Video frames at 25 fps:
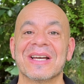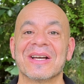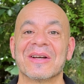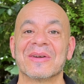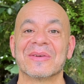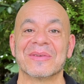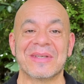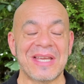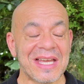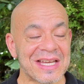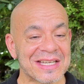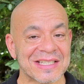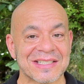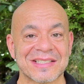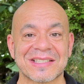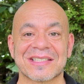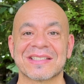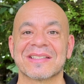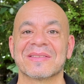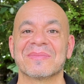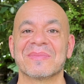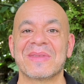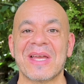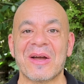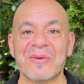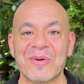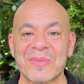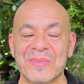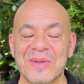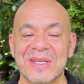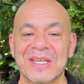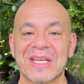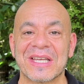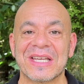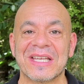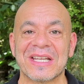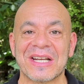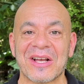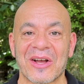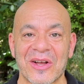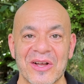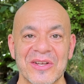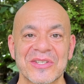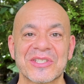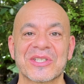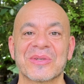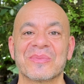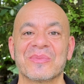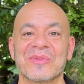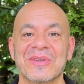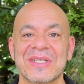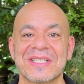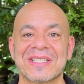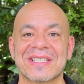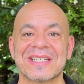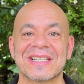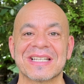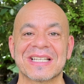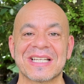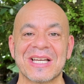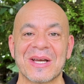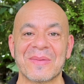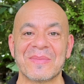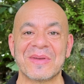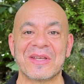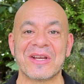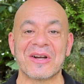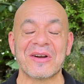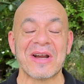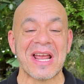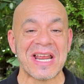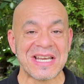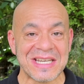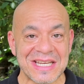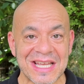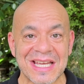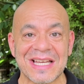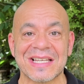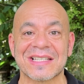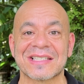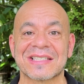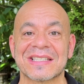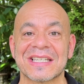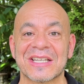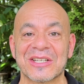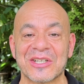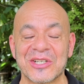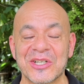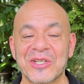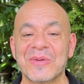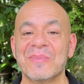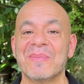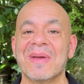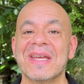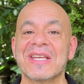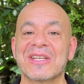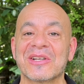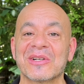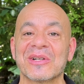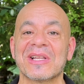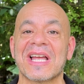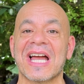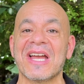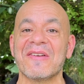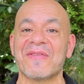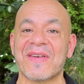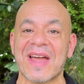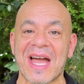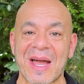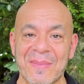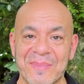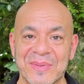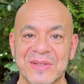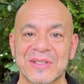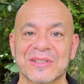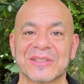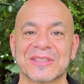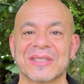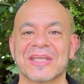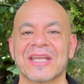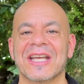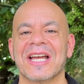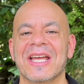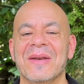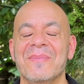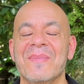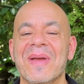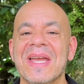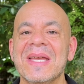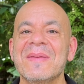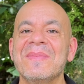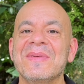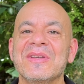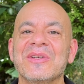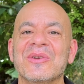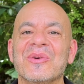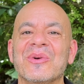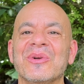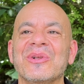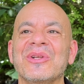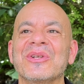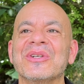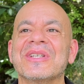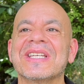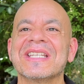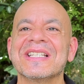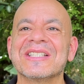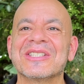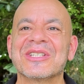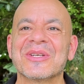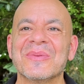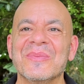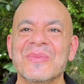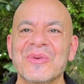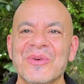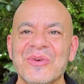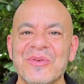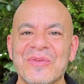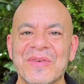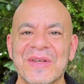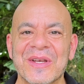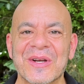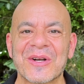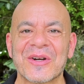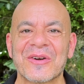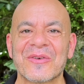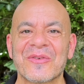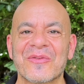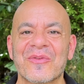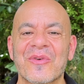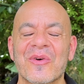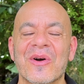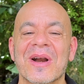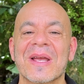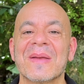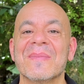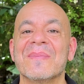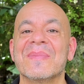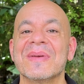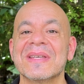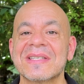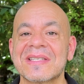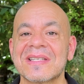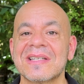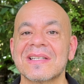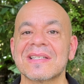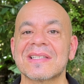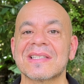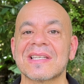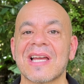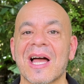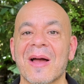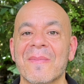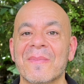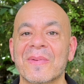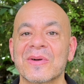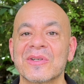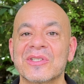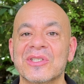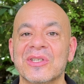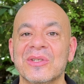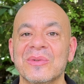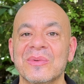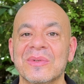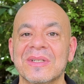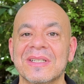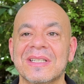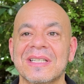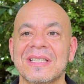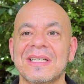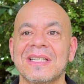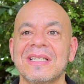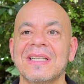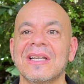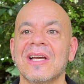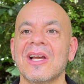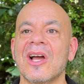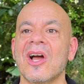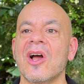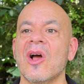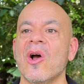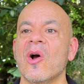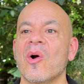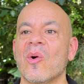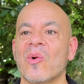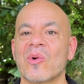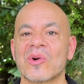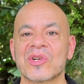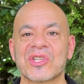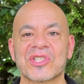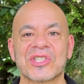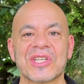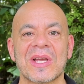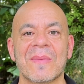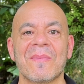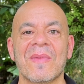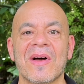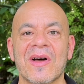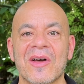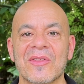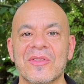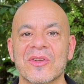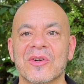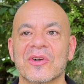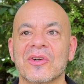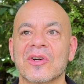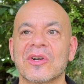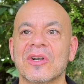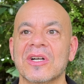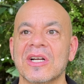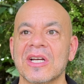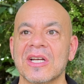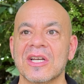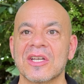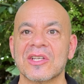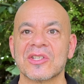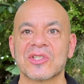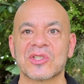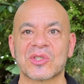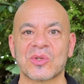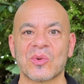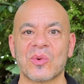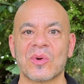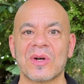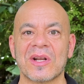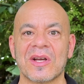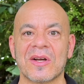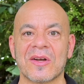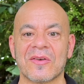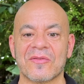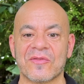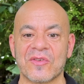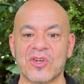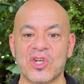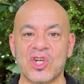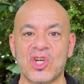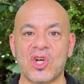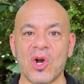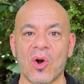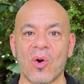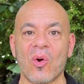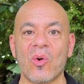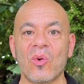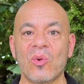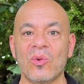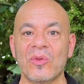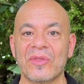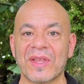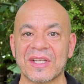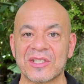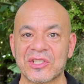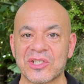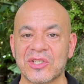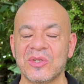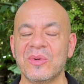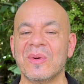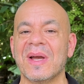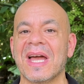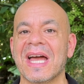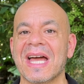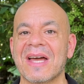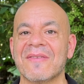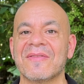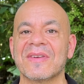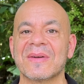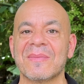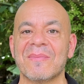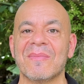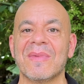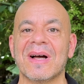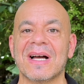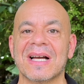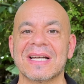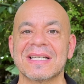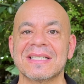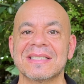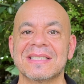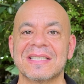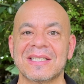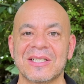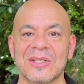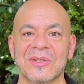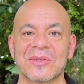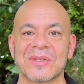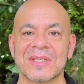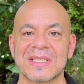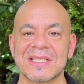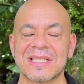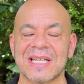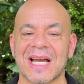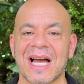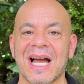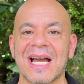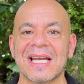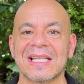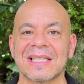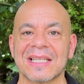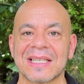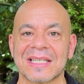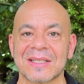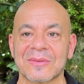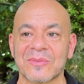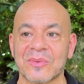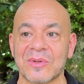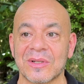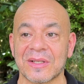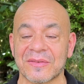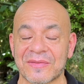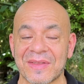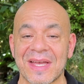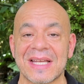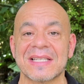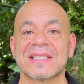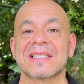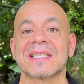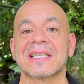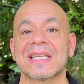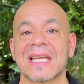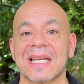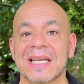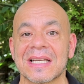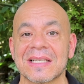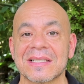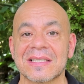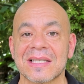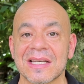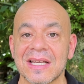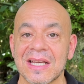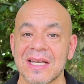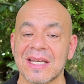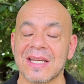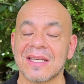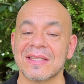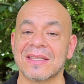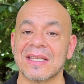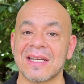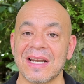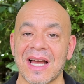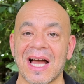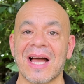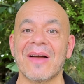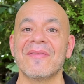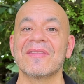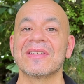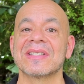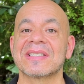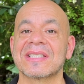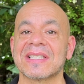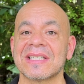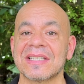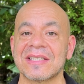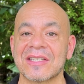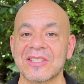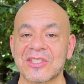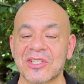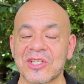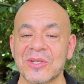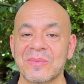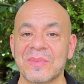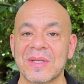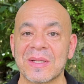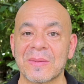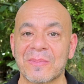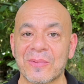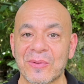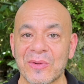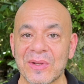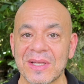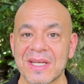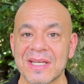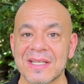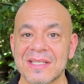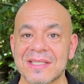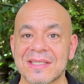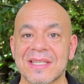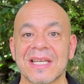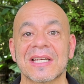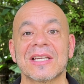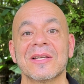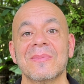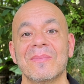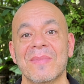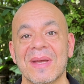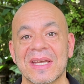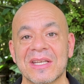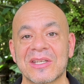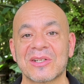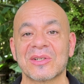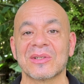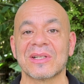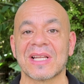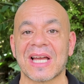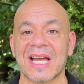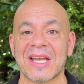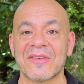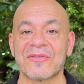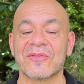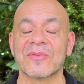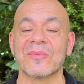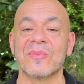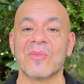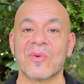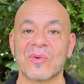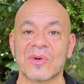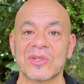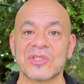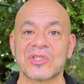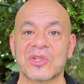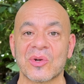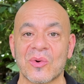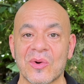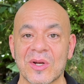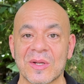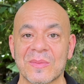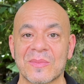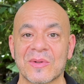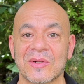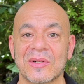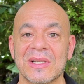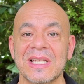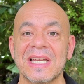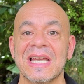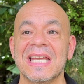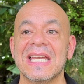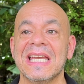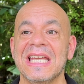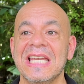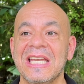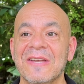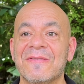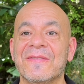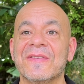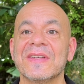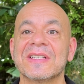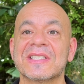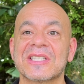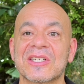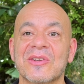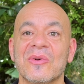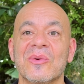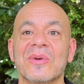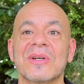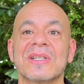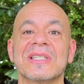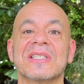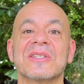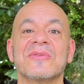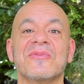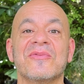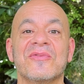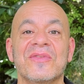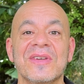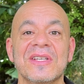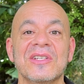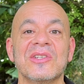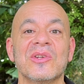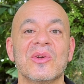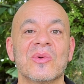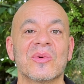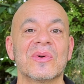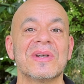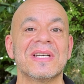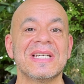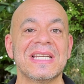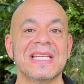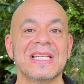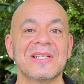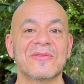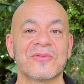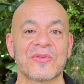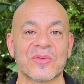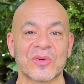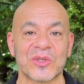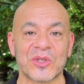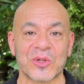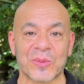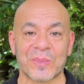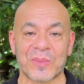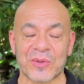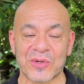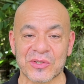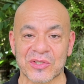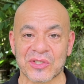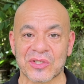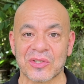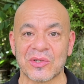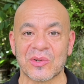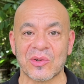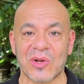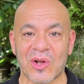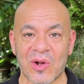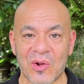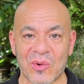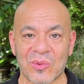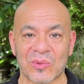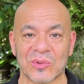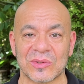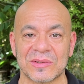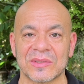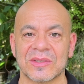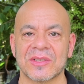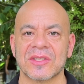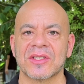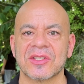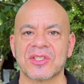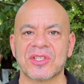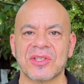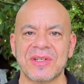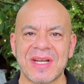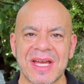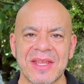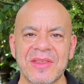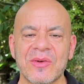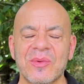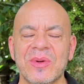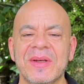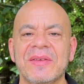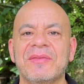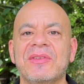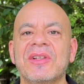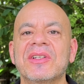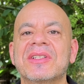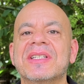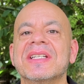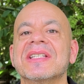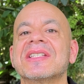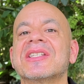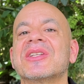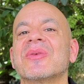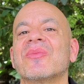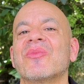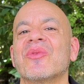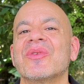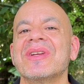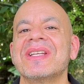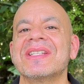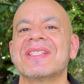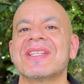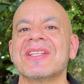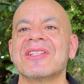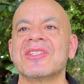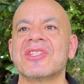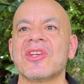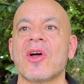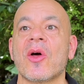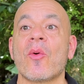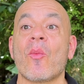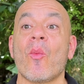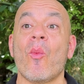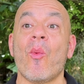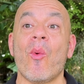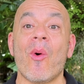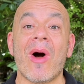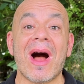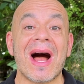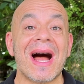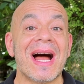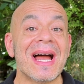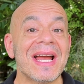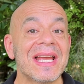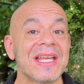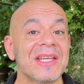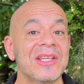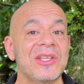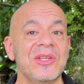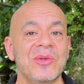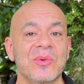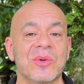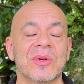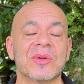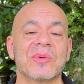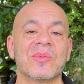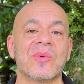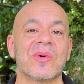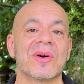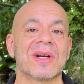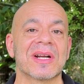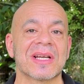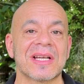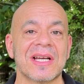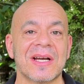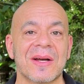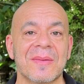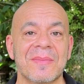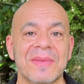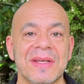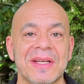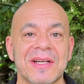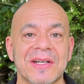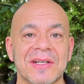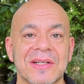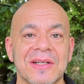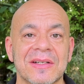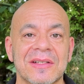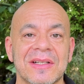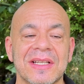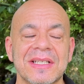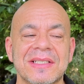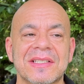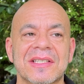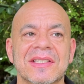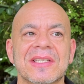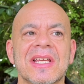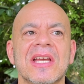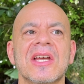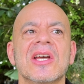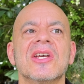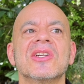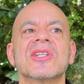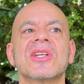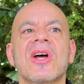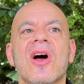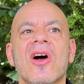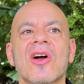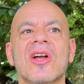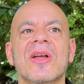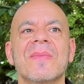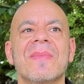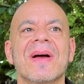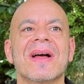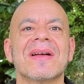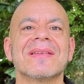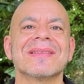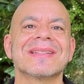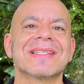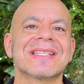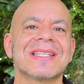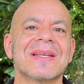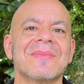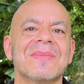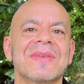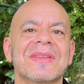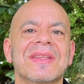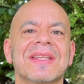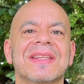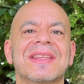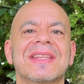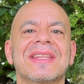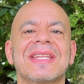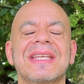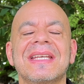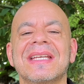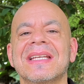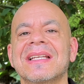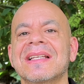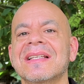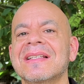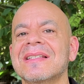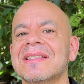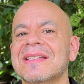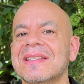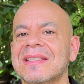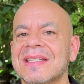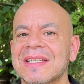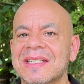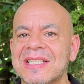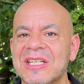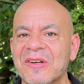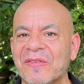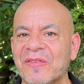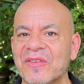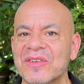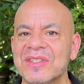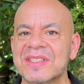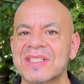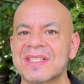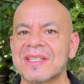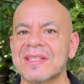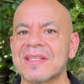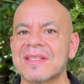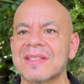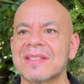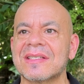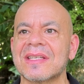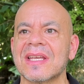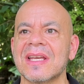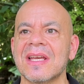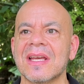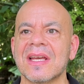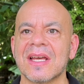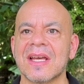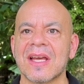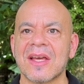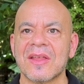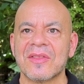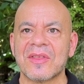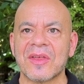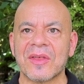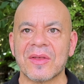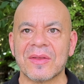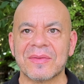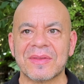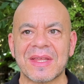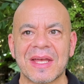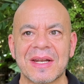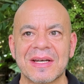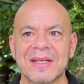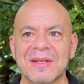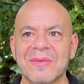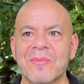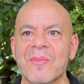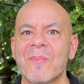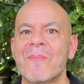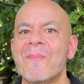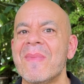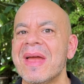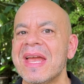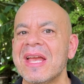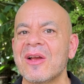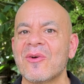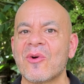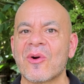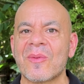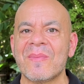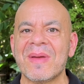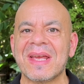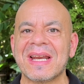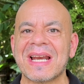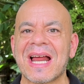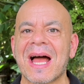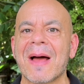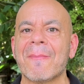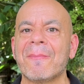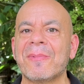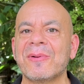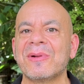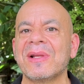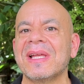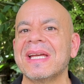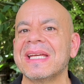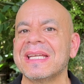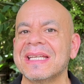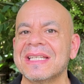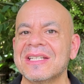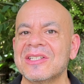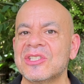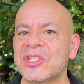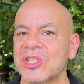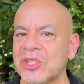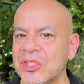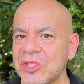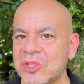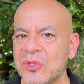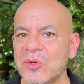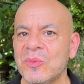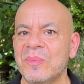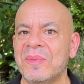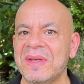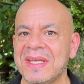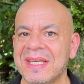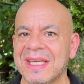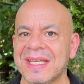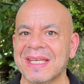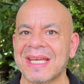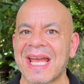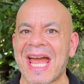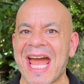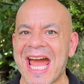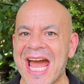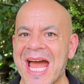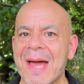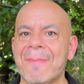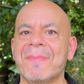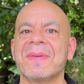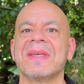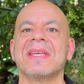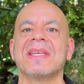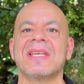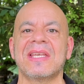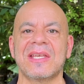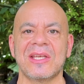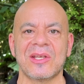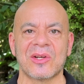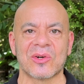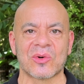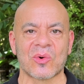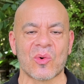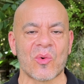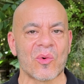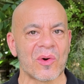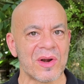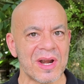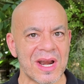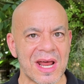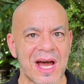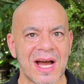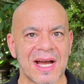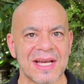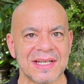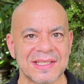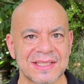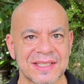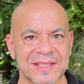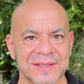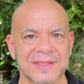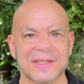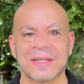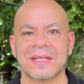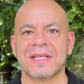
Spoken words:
Yes, that would be an awesome reason to come here. And yes, it could make your life happier. And maybe you're looking to move here for a business opportunity or some other sort of goal that you have in mind here in Thailand. Well, if that's the case, then obviously this could be a place that could make your life more enjoyable if it's going to fit your need for your personal goal. So now that we've looked at some reasons on why you would want to come here, let's talk about some of the things, the differences that may or may not play into you being happy here or not.